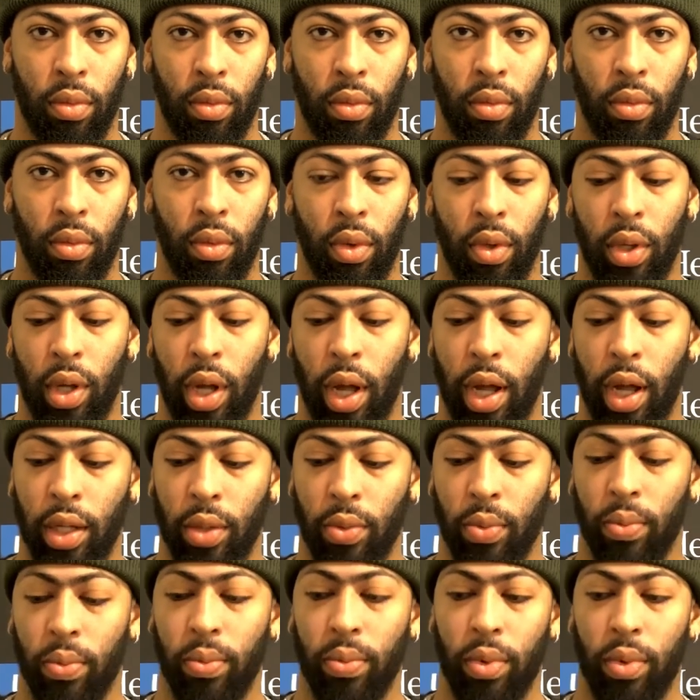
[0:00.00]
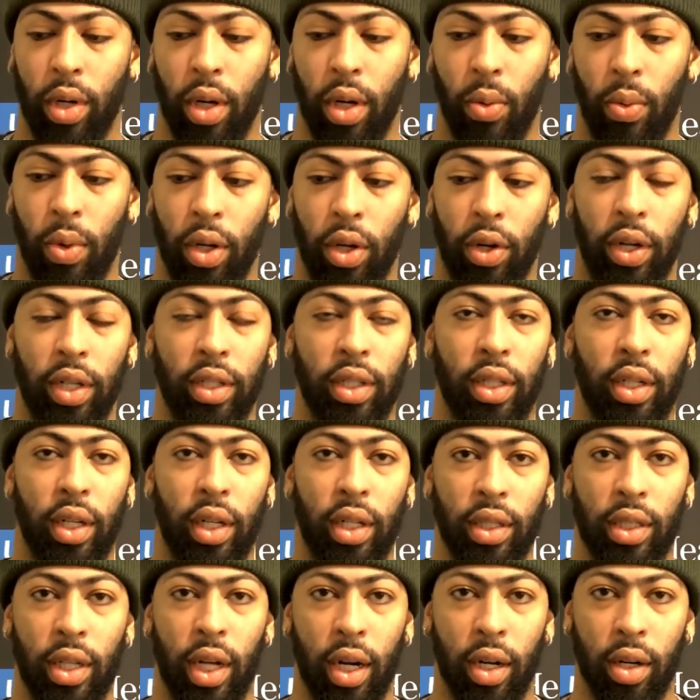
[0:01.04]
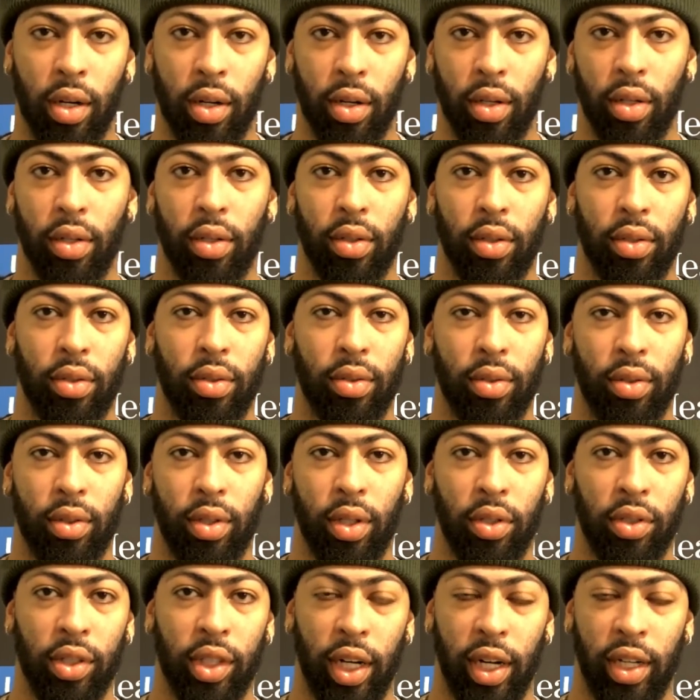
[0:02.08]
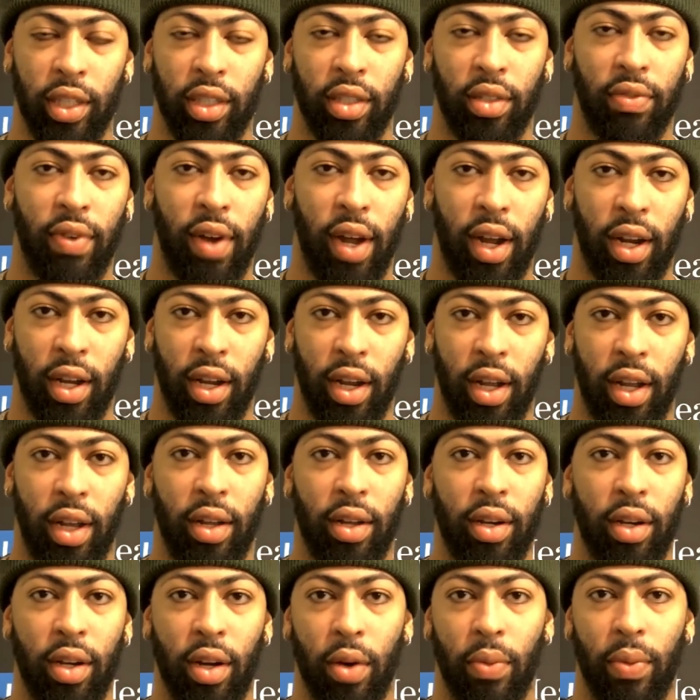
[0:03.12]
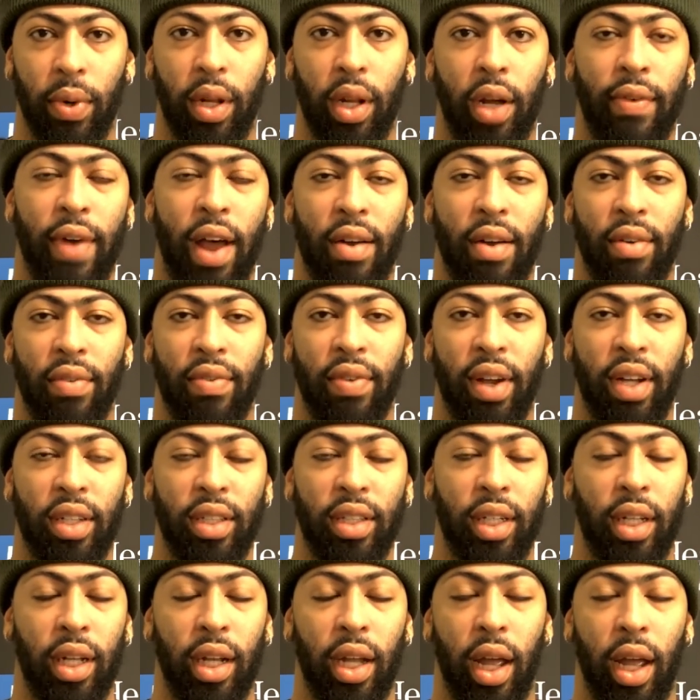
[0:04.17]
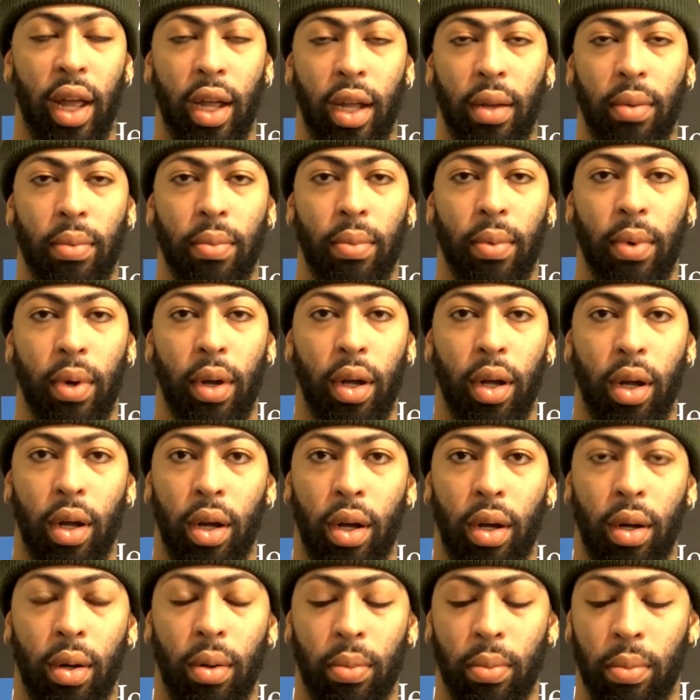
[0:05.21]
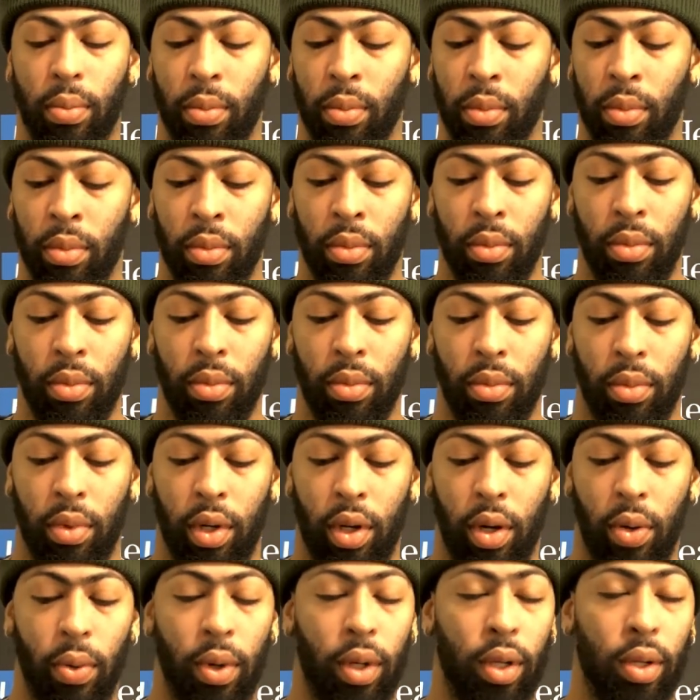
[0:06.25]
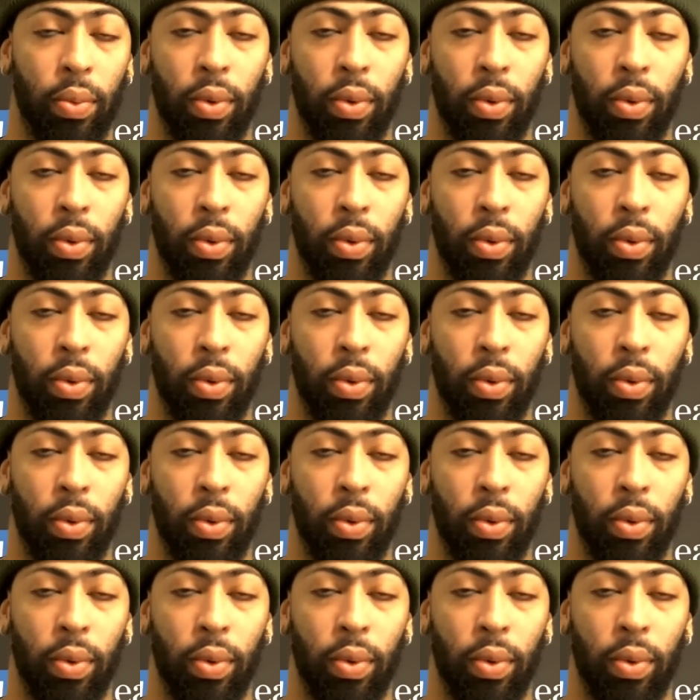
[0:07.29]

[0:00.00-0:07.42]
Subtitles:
Yeah, one little incident is not going to change the fact that we love having fans at the game. Whether we're